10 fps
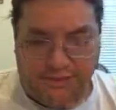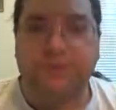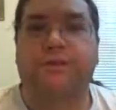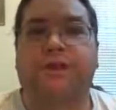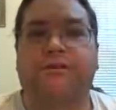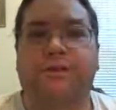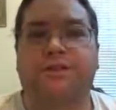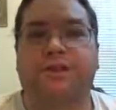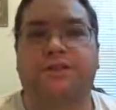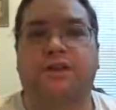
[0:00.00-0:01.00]
this week I'm
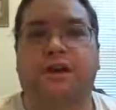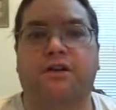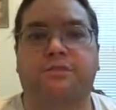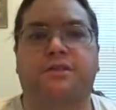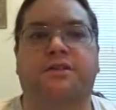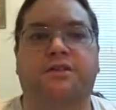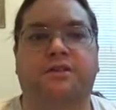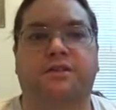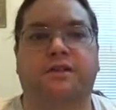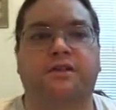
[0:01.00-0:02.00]
featuring startups.
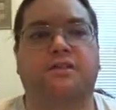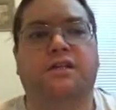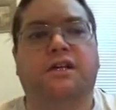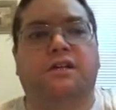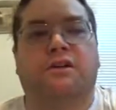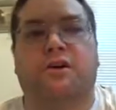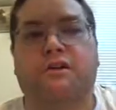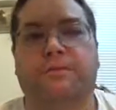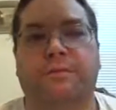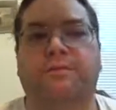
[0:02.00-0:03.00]
They're, all
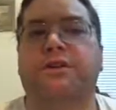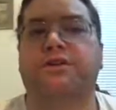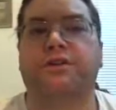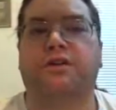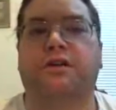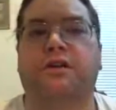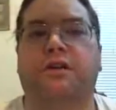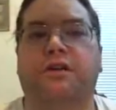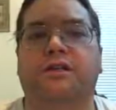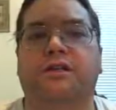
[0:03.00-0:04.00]
of them, I'm pretty sure, are
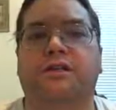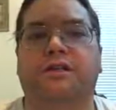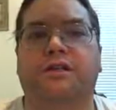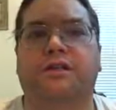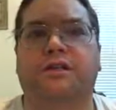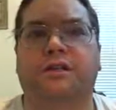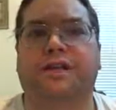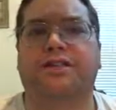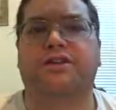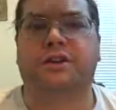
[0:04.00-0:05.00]
on
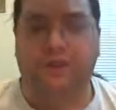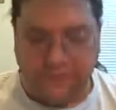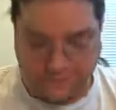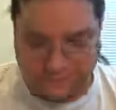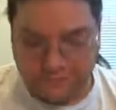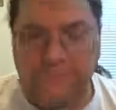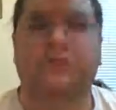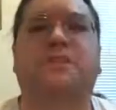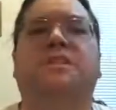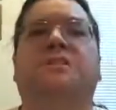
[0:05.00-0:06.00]
Kickstarter.
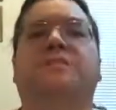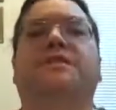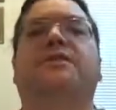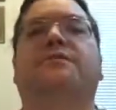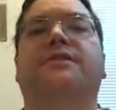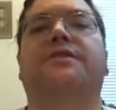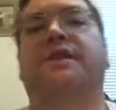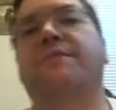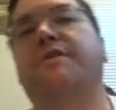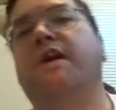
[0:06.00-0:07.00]
It's something good to
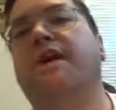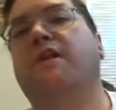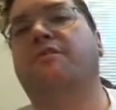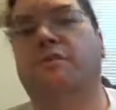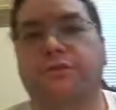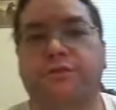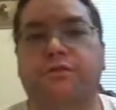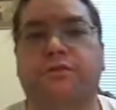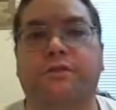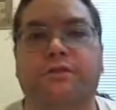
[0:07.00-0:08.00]
keep an eye out for
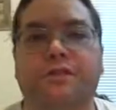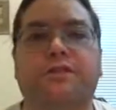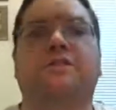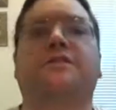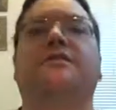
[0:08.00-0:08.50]
future reference,